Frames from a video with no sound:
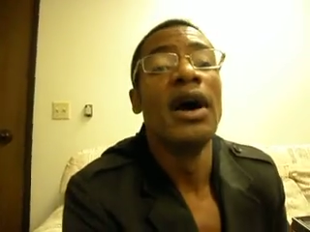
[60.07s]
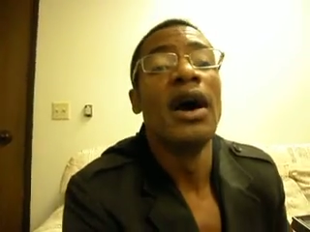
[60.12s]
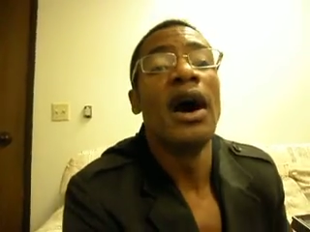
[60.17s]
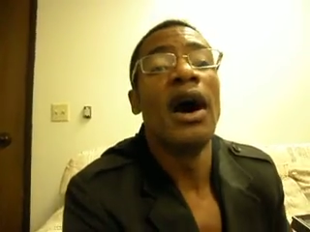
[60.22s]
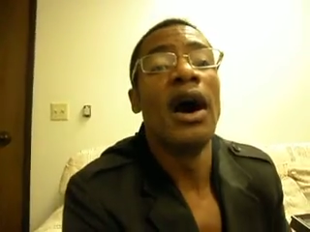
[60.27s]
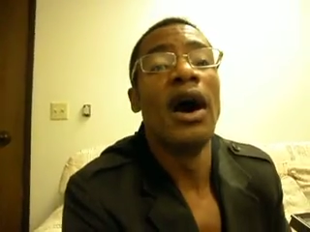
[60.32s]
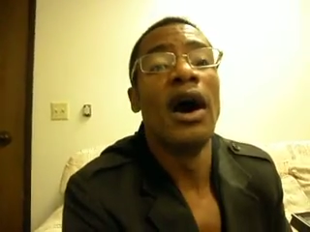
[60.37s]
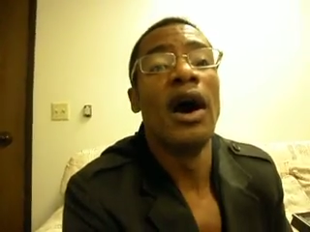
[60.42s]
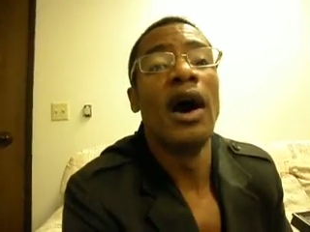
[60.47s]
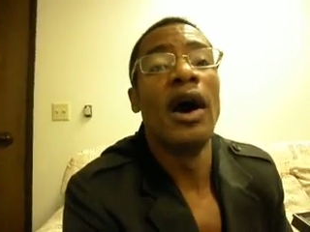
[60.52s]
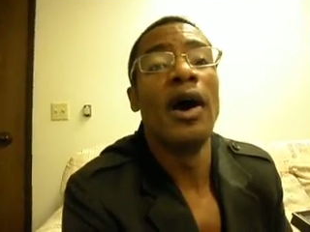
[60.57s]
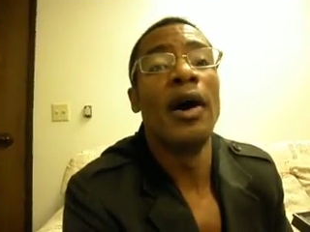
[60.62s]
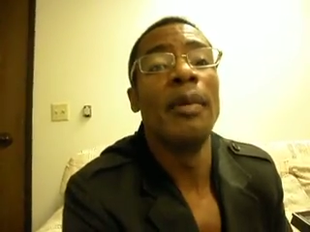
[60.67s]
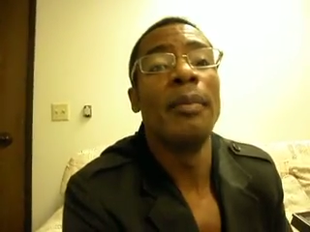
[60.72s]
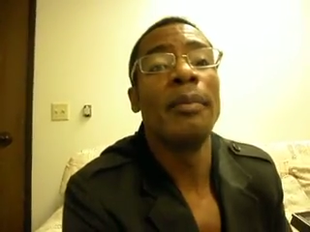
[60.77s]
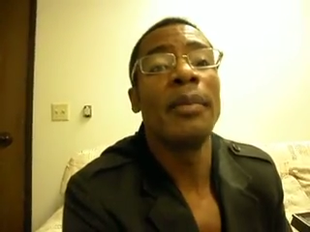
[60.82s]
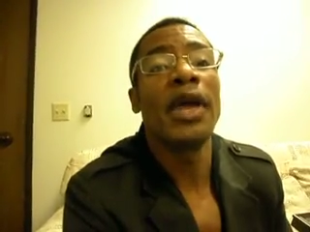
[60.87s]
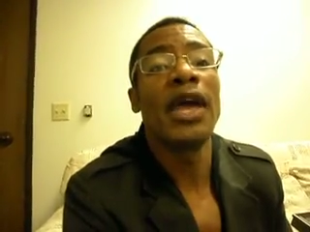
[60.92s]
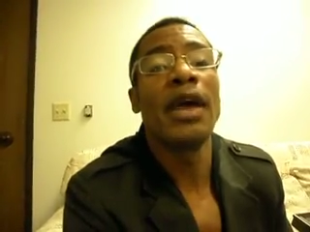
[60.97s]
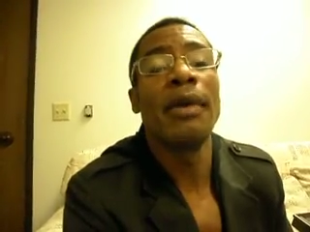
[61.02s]

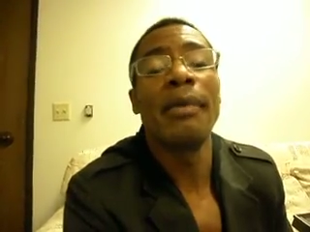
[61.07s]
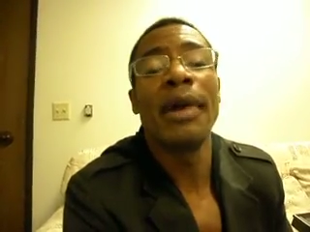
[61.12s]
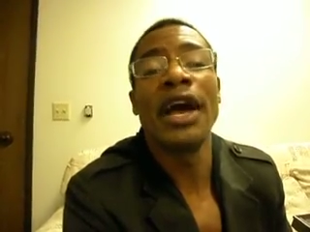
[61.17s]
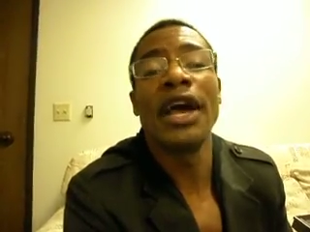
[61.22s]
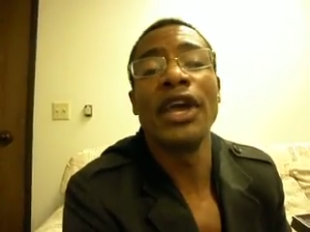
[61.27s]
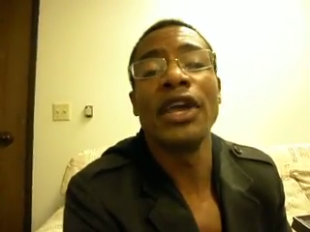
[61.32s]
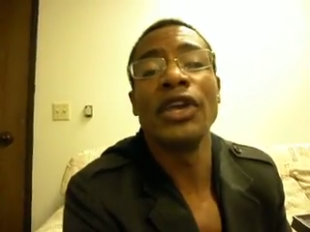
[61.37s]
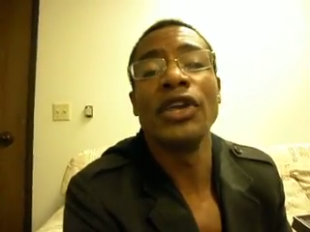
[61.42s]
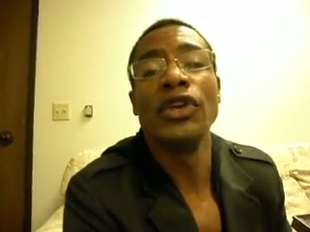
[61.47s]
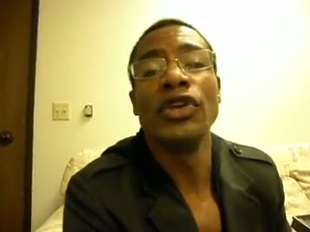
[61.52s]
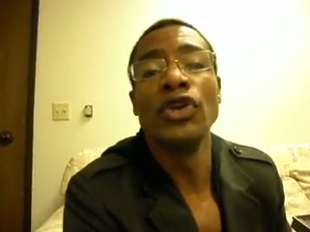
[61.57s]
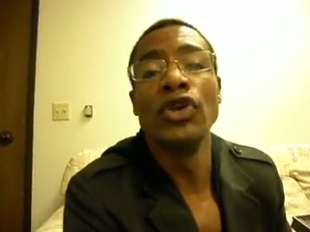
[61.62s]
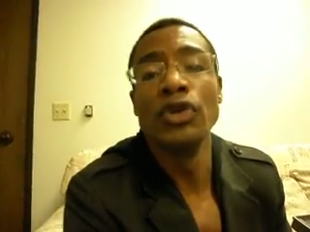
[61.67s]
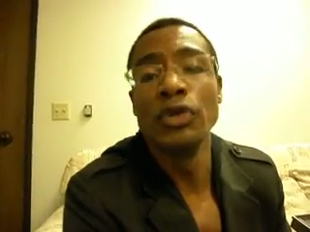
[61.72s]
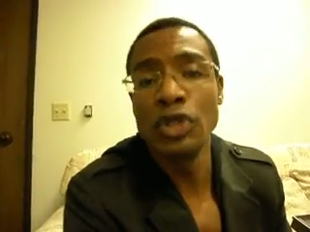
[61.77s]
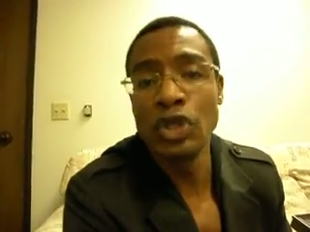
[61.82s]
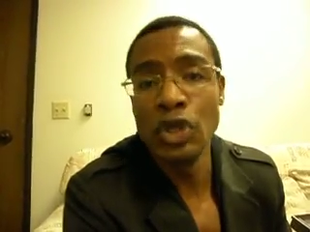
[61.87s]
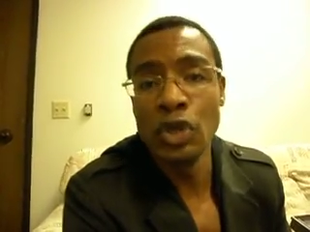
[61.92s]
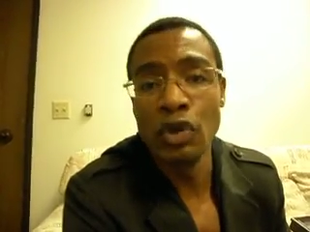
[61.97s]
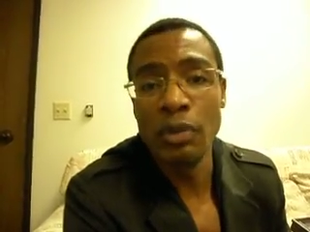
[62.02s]
and my
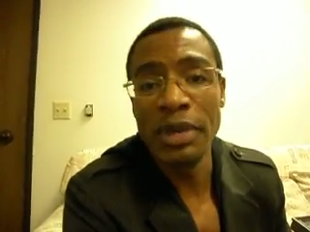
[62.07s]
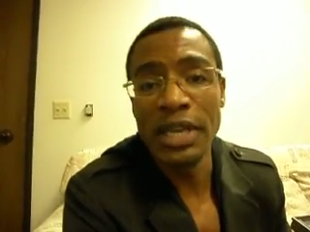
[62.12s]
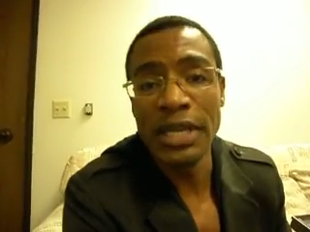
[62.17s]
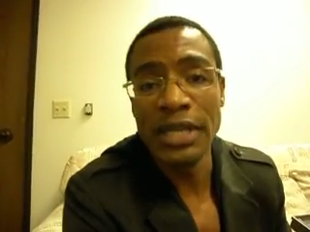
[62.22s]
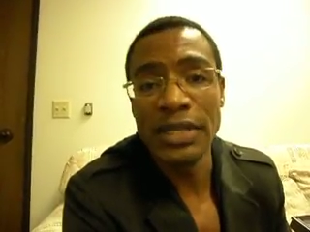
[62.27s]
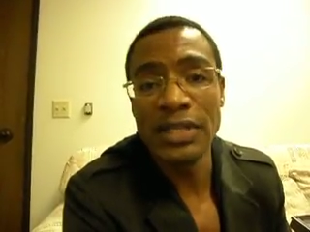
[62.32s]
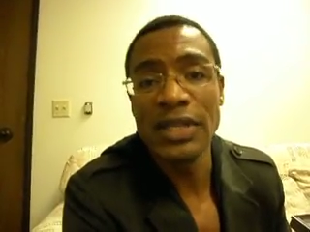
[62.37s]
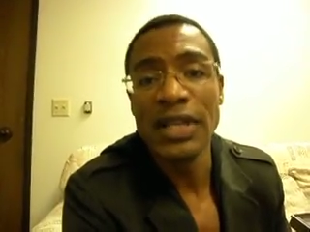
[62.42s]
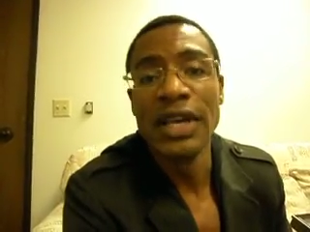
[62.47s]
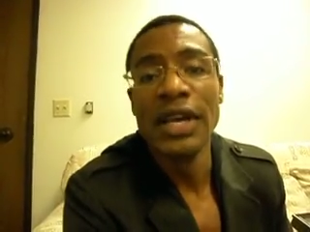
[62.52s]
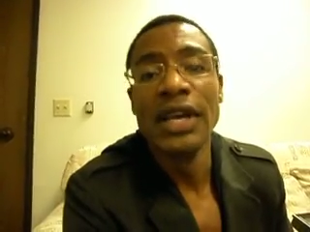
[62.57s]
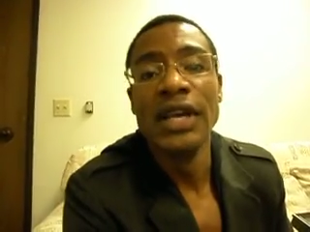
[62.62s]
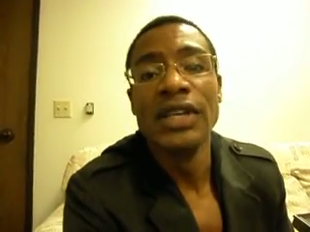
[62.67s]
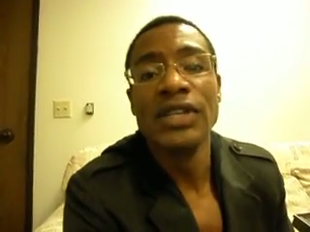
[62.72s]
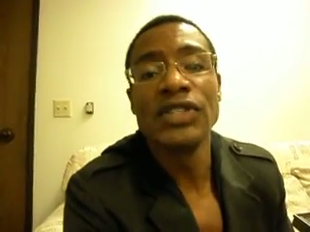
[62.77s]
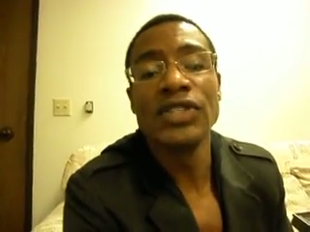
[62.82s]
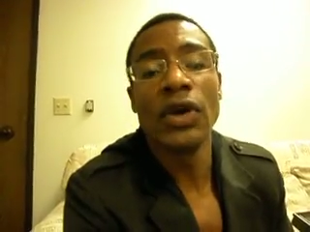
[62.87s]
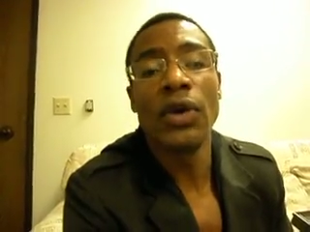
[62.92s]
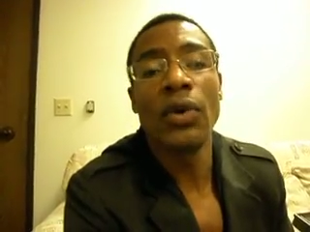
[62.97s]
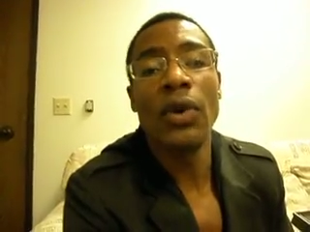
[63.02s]
YouTubies.
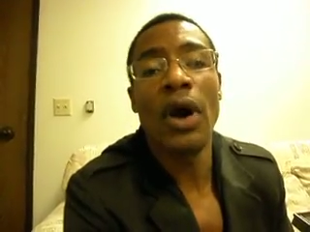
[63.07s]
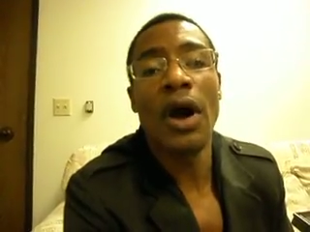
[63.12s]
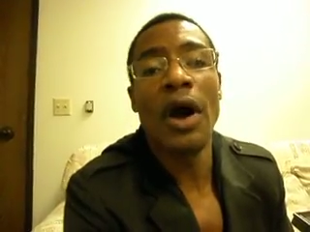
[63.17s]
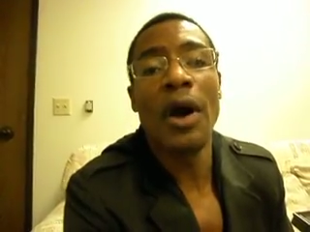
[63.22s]
So